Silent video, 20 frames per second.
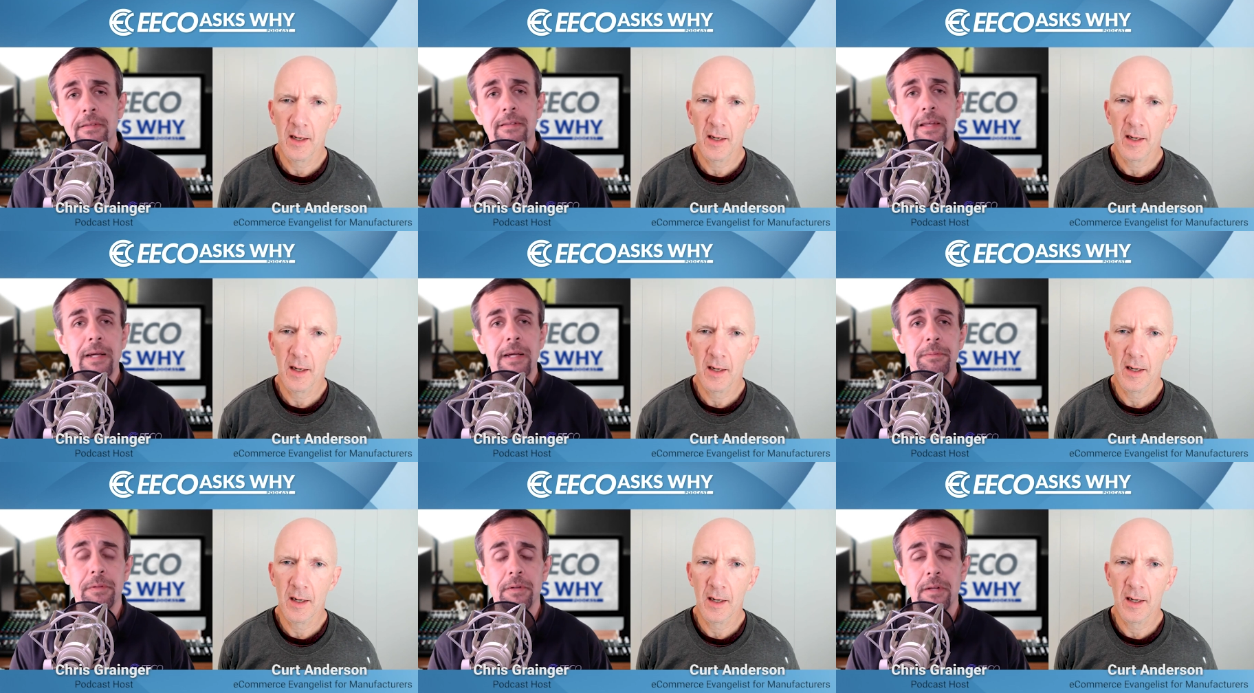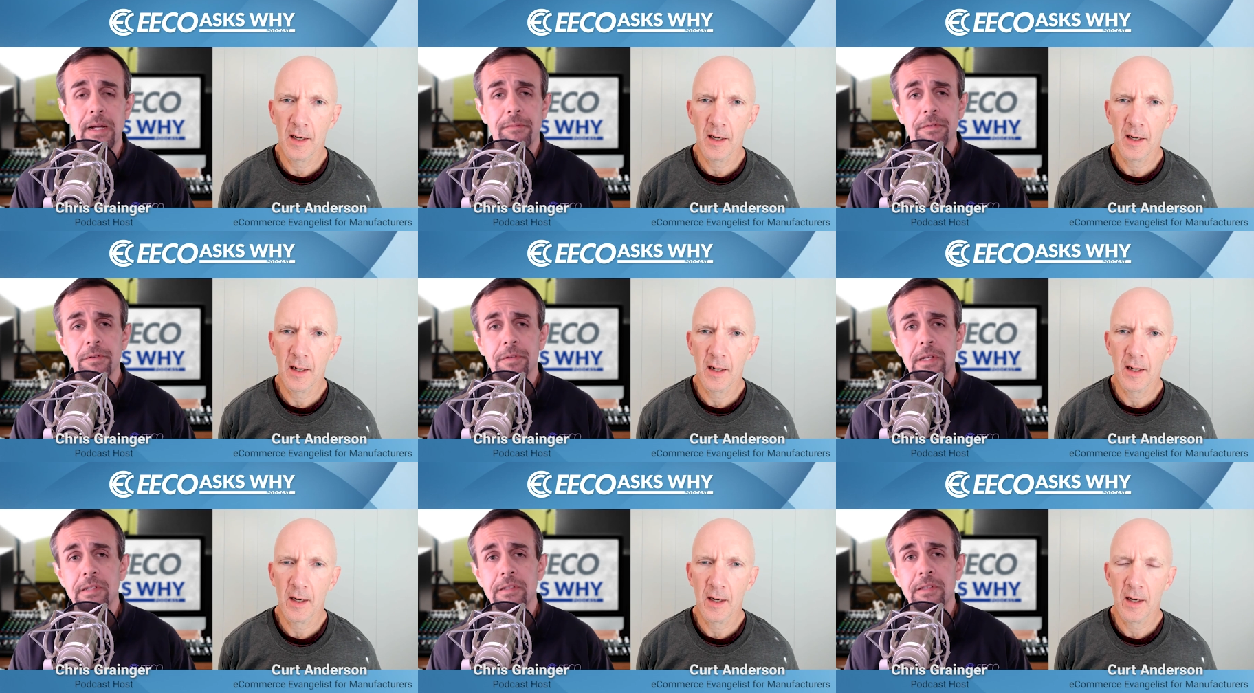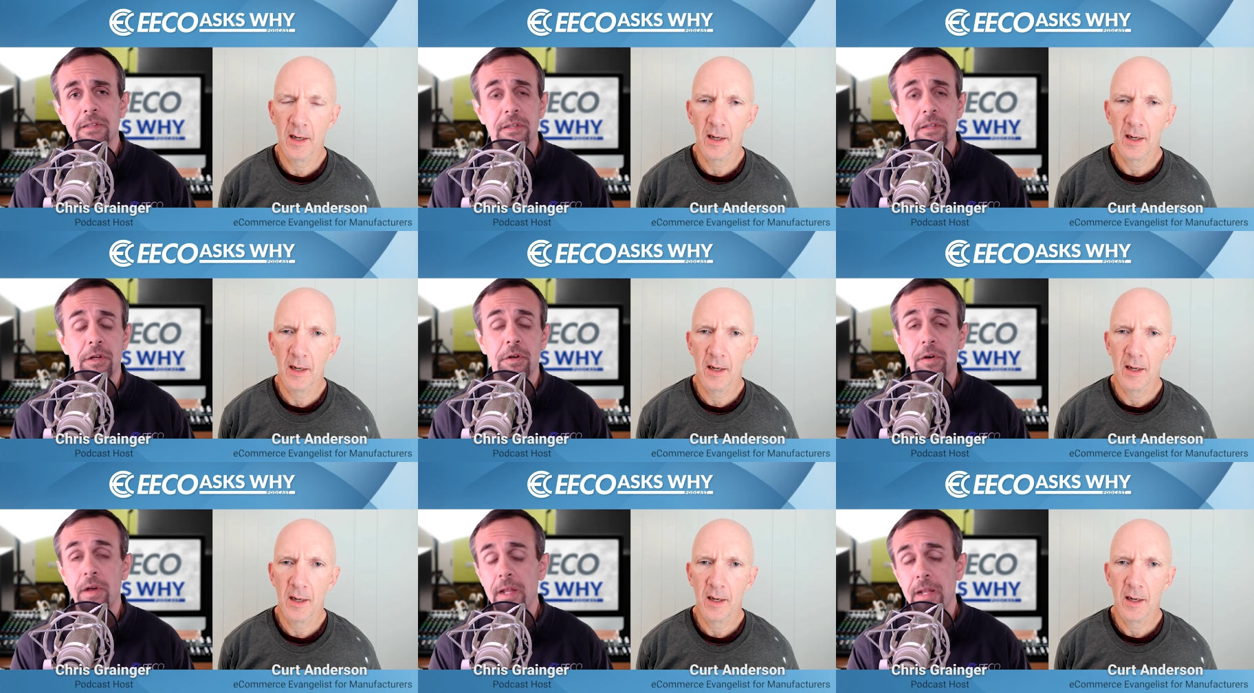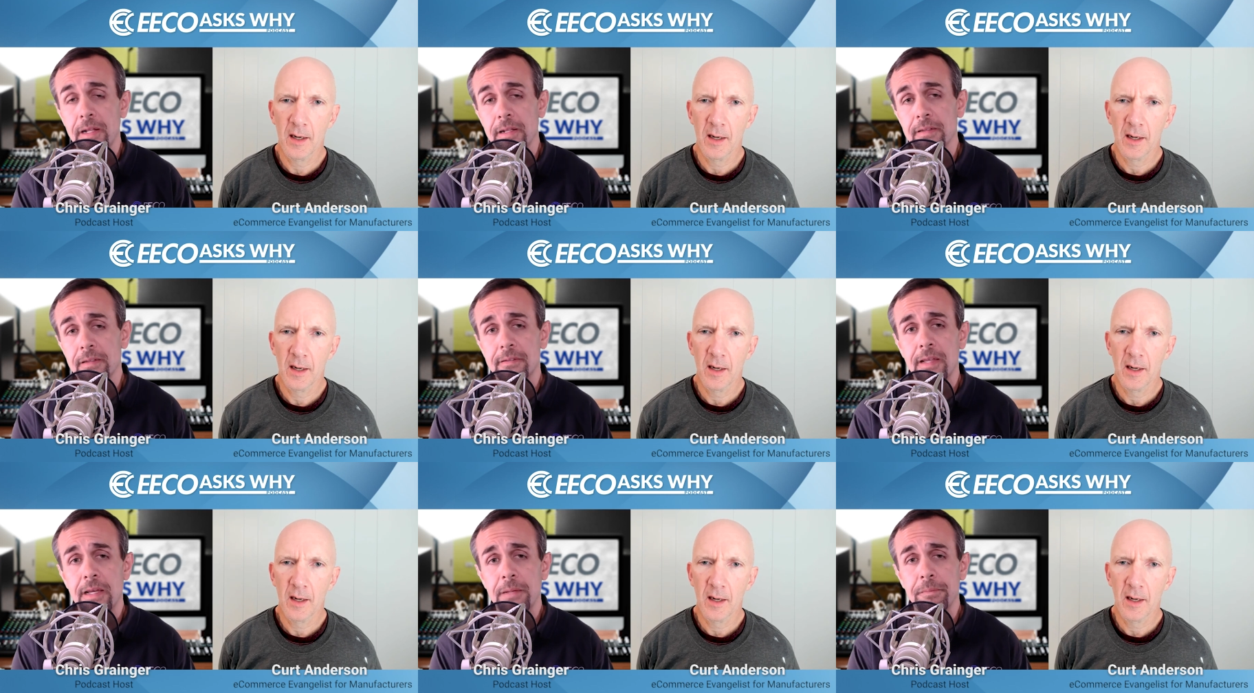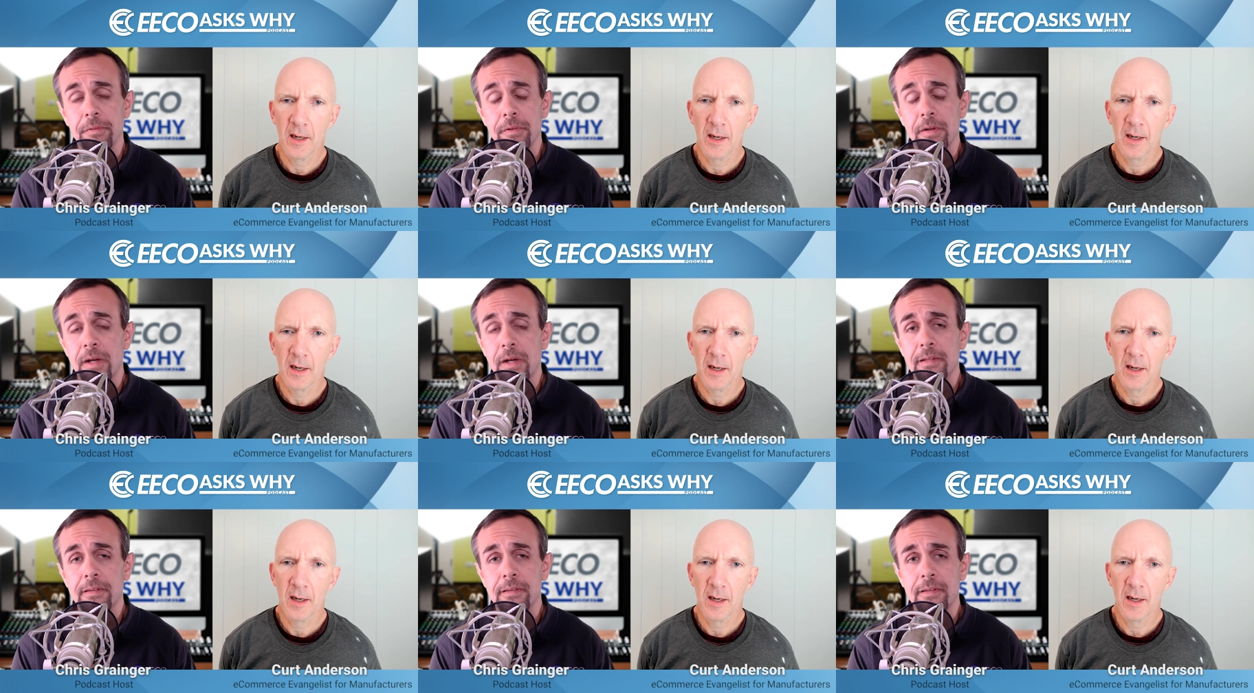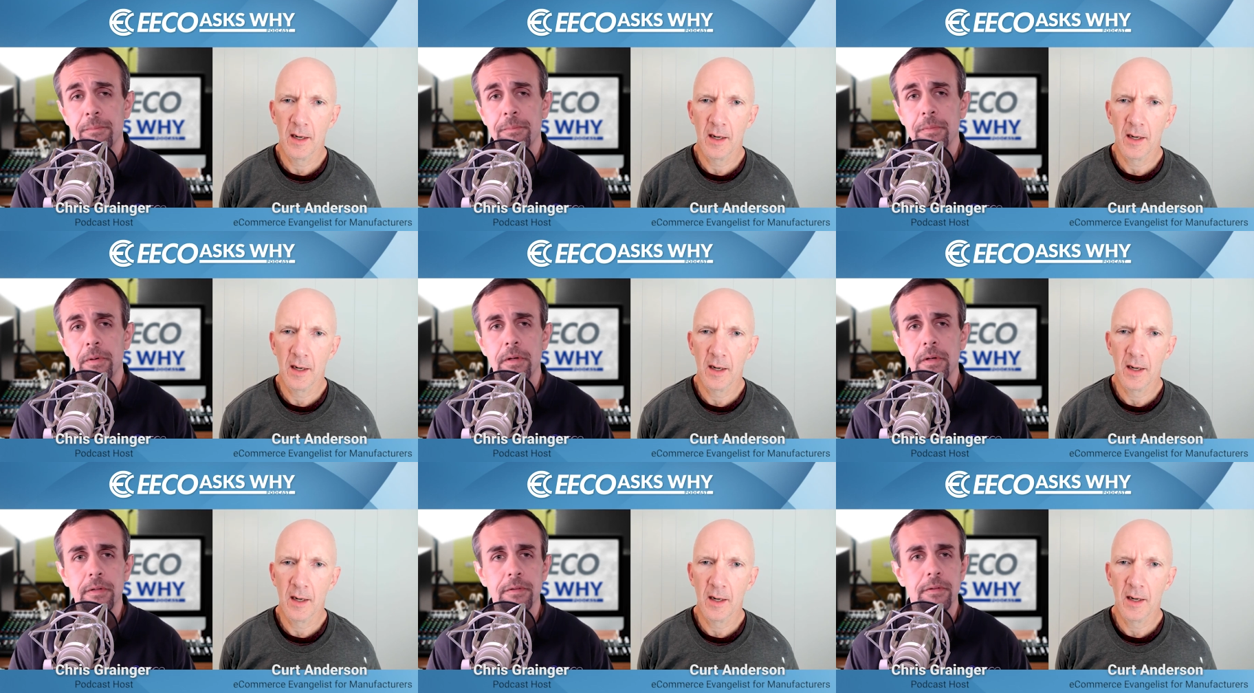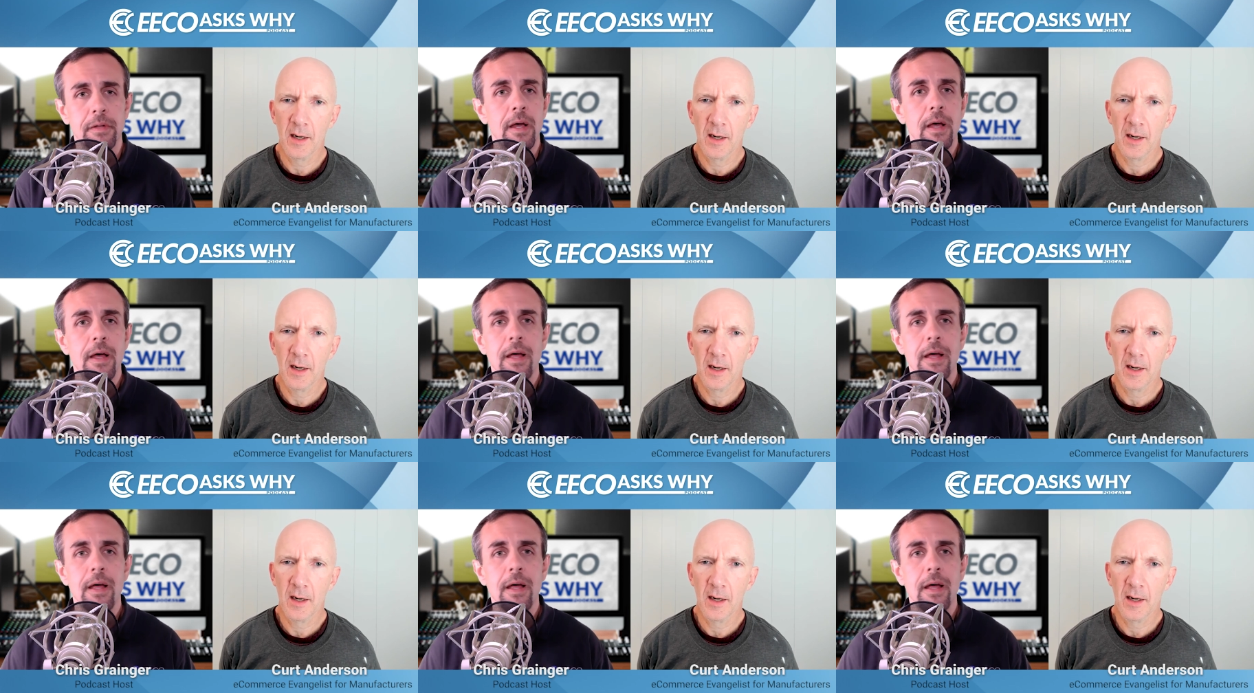Speaker 1: types of conversations and creating this type of content, because